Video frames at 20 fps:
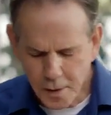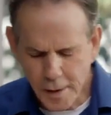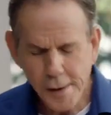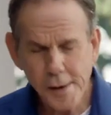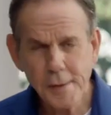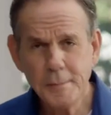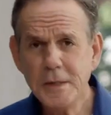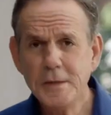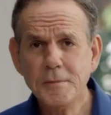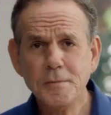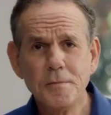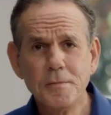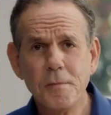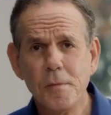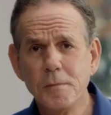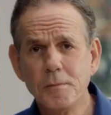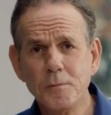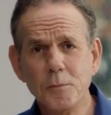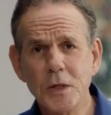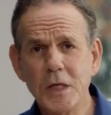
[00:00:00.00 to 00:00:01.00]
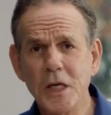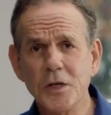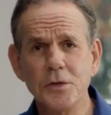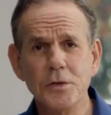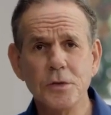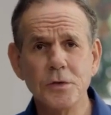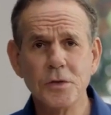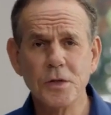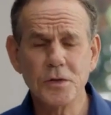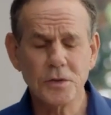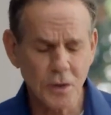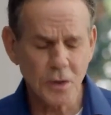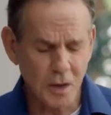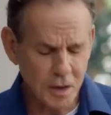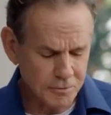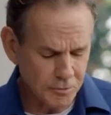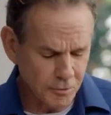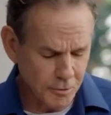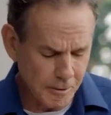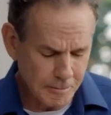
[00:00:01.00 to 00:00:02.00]
I mean, what can you use this
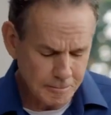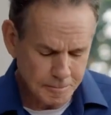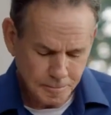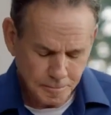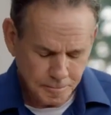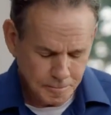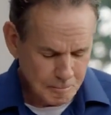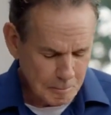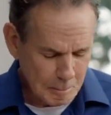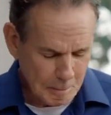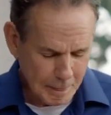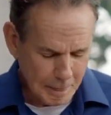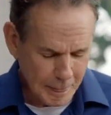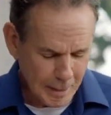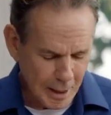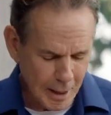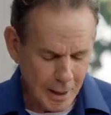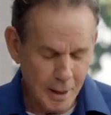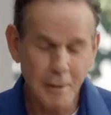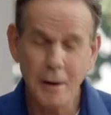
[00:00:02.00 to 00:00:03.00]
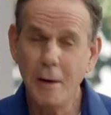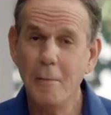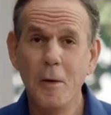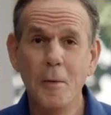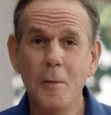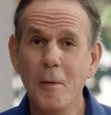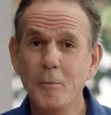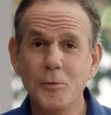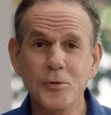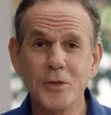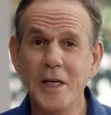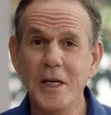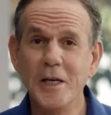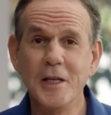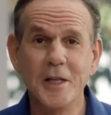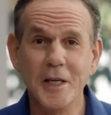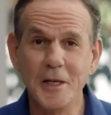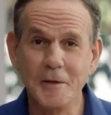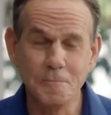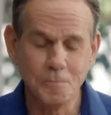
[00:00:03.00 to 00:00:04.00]
sauce for? Almost
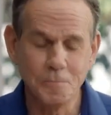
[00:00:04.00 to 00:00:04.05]
anything.